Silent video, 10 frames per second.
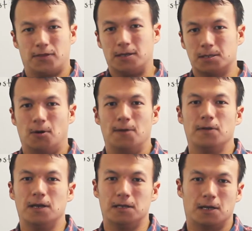Things might
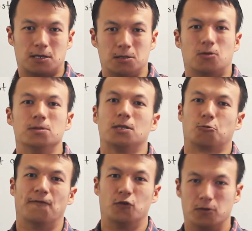be constantly
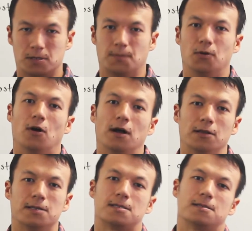reviewing supply
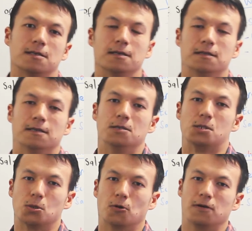lists and
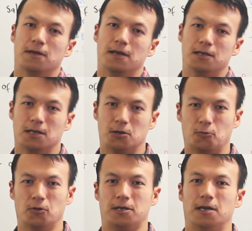ensuring that you're
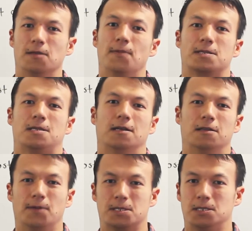really getting the
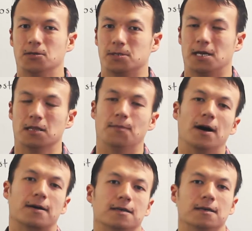best deals out in the
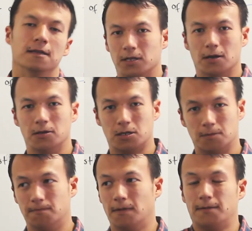market. You
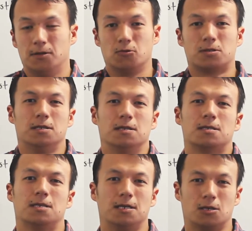can maybe look to
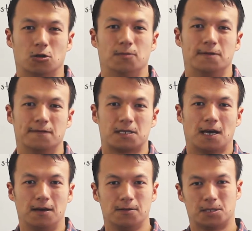seek economies of
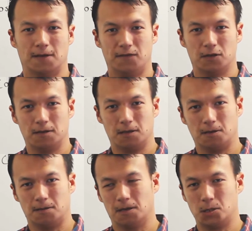scale. So if
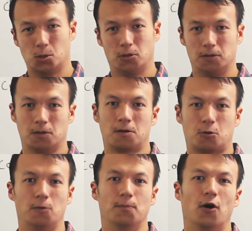you join
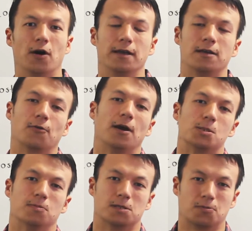group buying
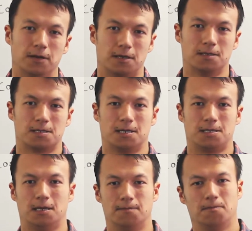arrangements where you can start
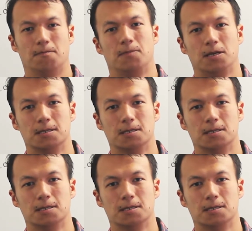to get bigger